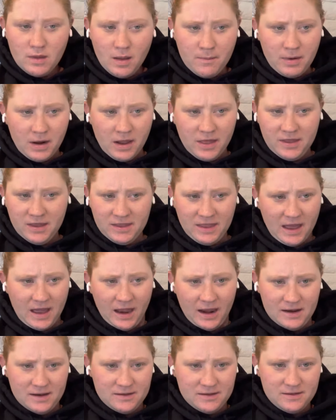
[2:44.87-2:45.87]
But I think
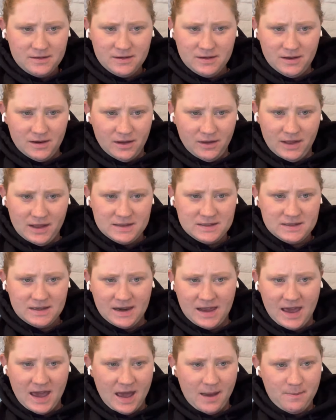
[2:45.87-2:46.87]
that, that's going
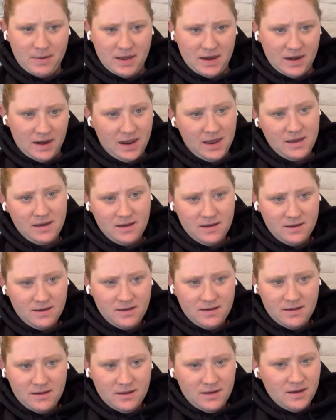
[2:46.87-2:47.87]
to happen
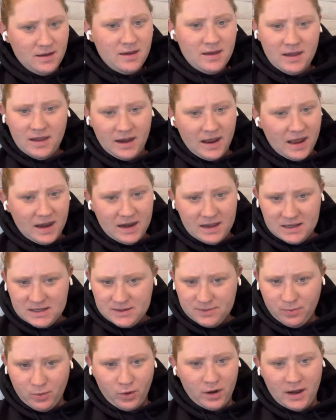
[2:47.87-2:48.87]
in any
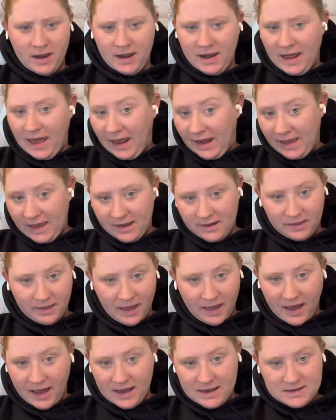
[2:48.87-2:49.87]
sport, in any
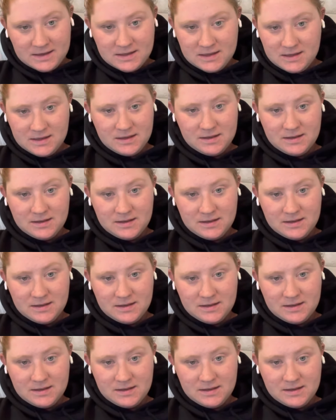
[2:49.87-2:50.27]
class